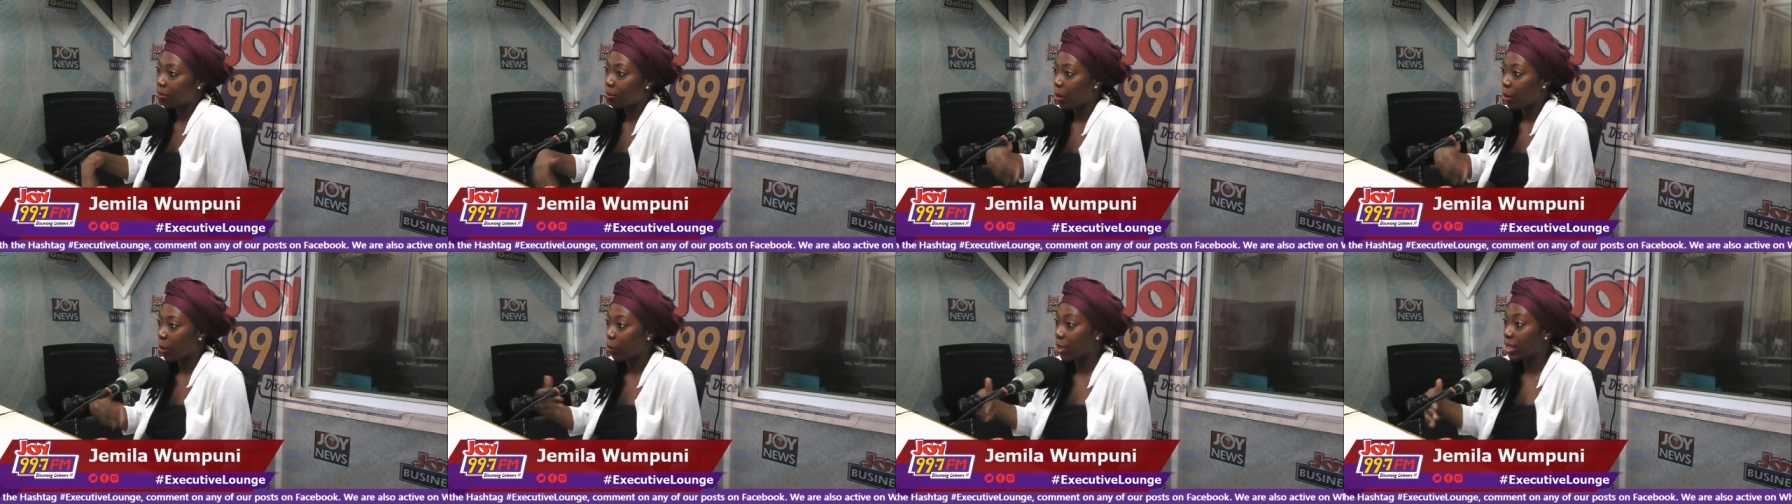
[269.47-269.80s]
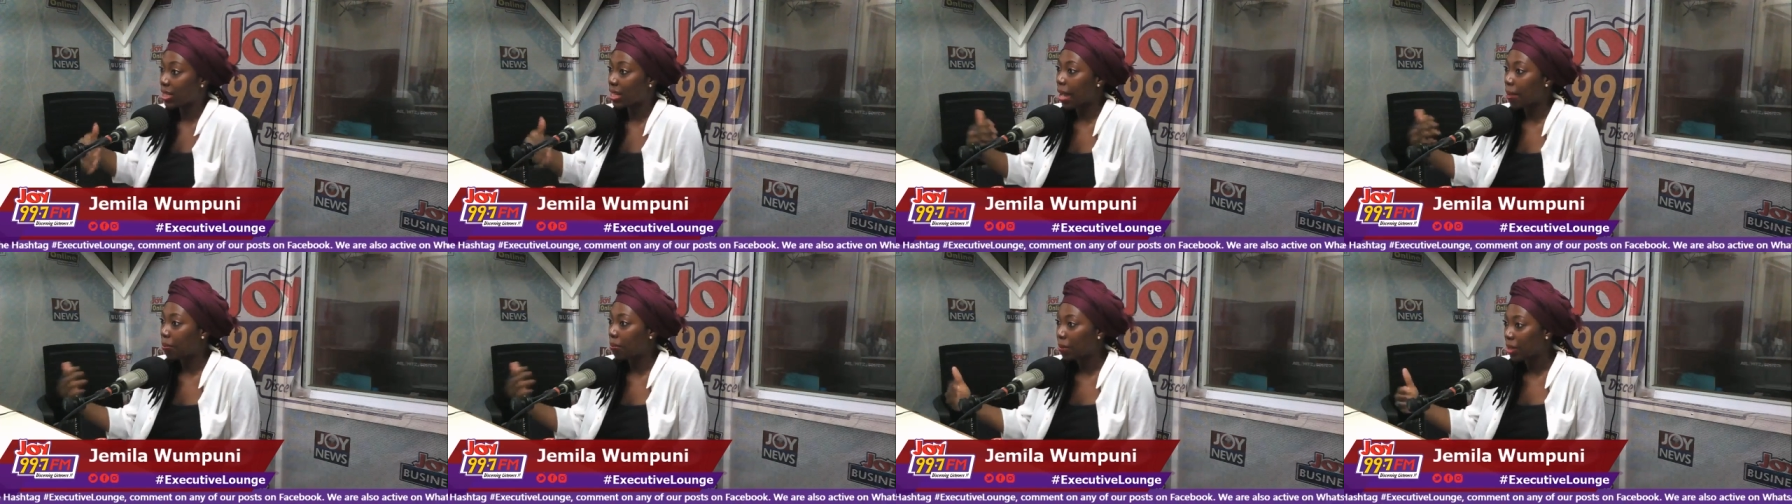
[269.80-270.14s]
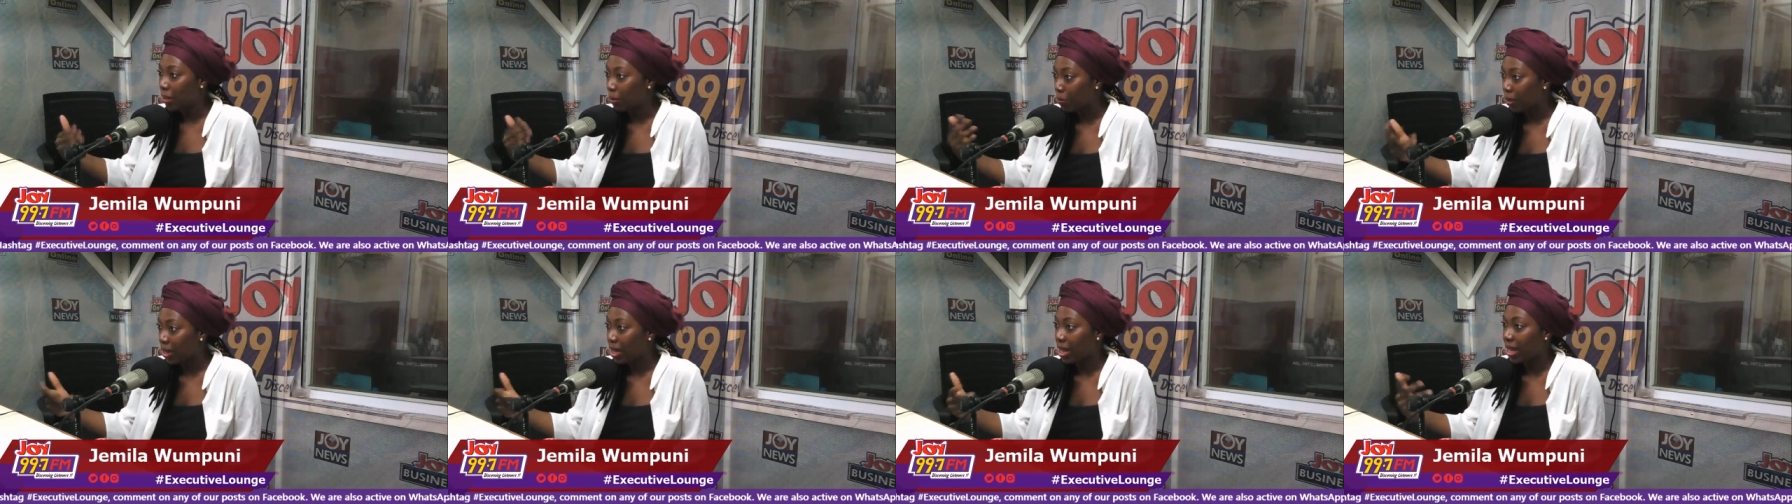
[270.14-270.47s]
but what's
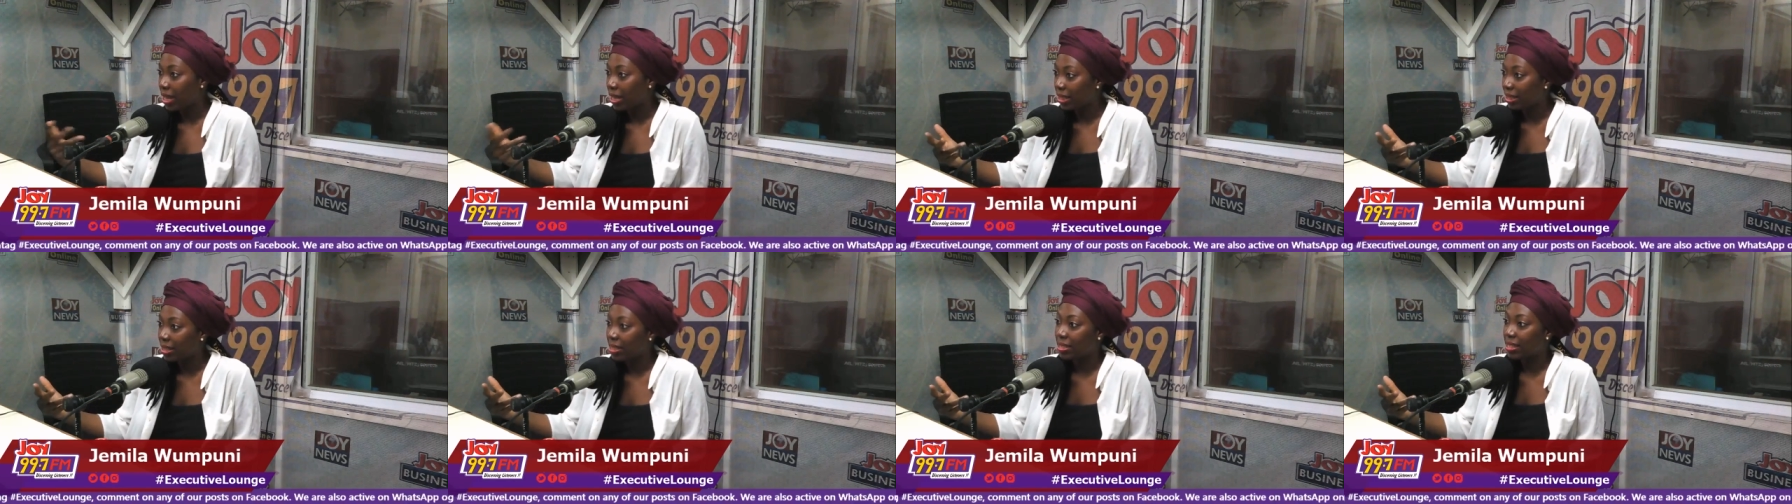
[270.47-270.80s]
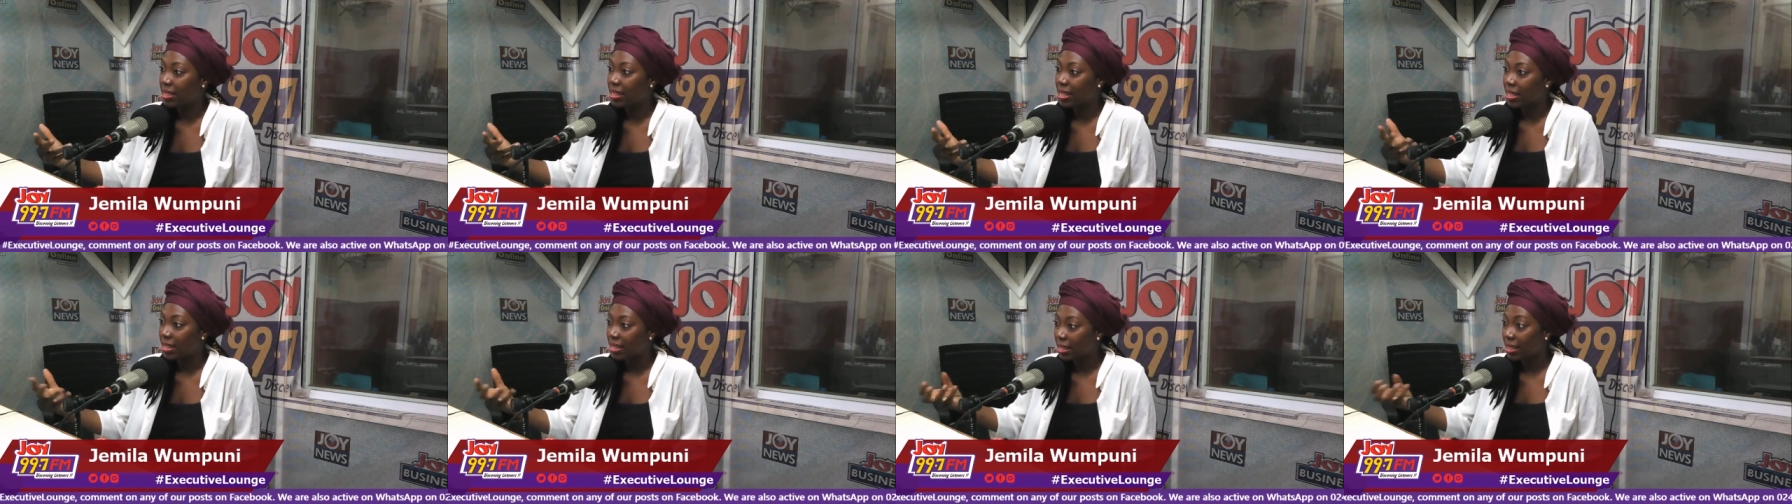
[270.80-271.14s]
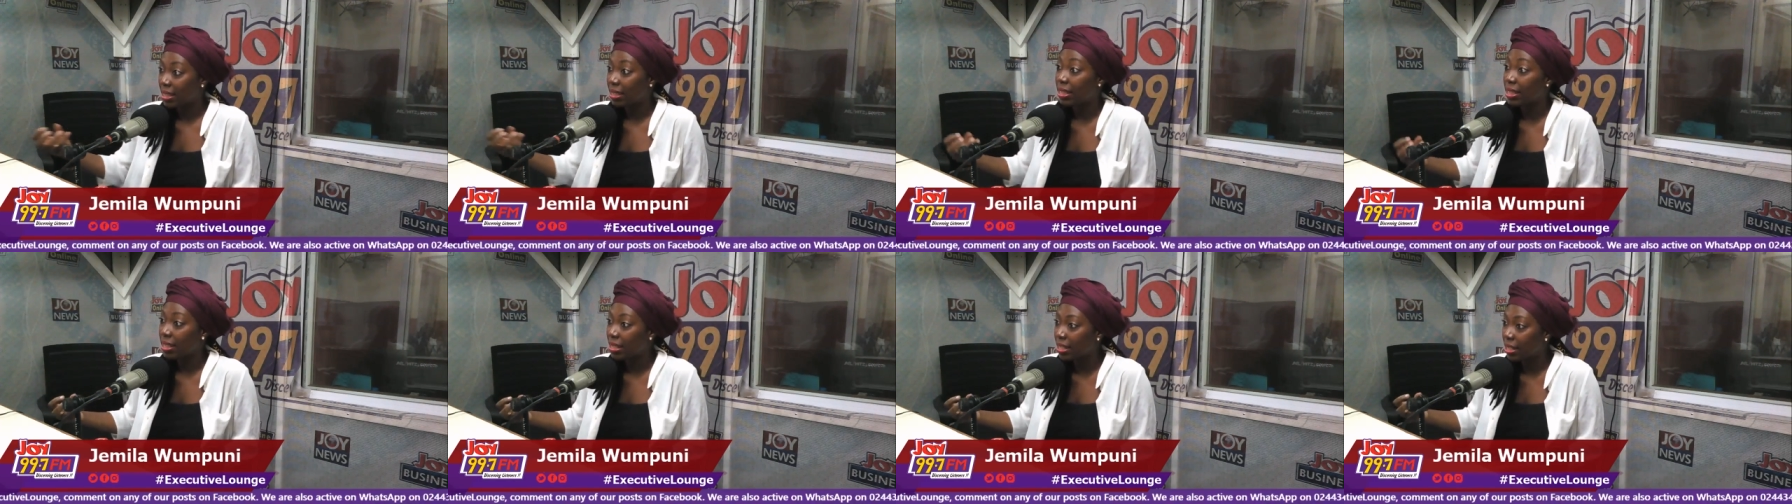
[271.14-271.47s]
happening behind the scenes
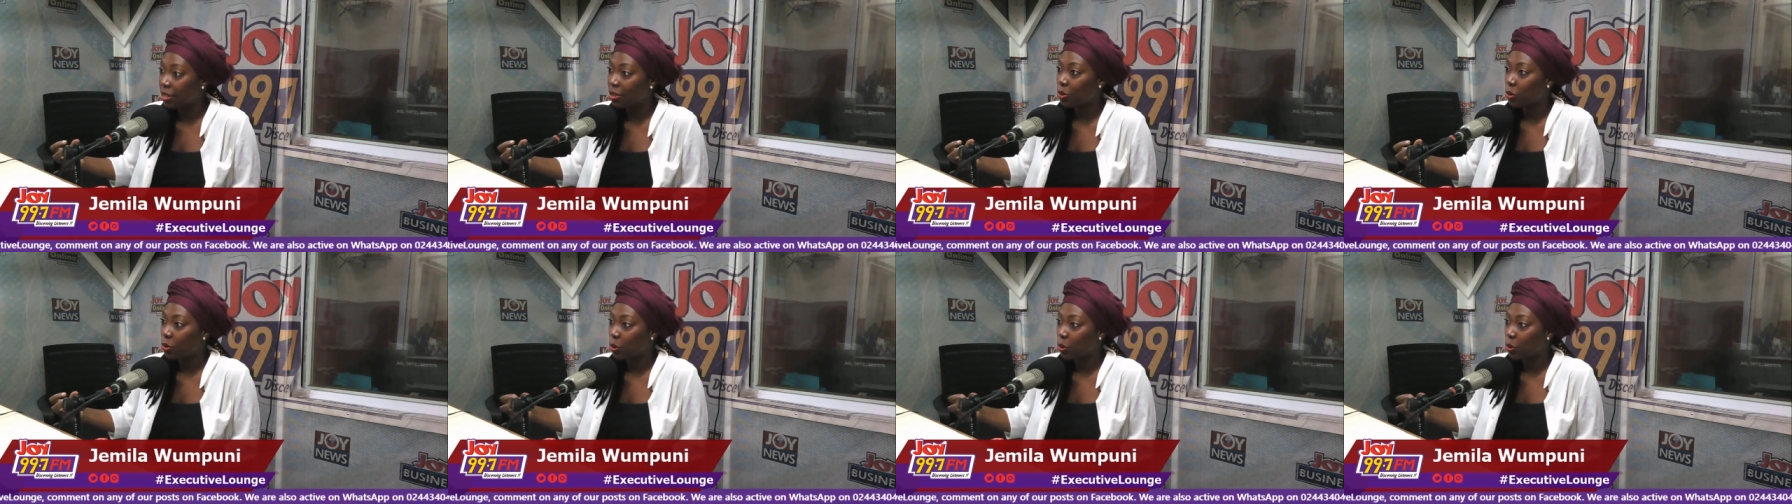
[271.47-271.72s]
leading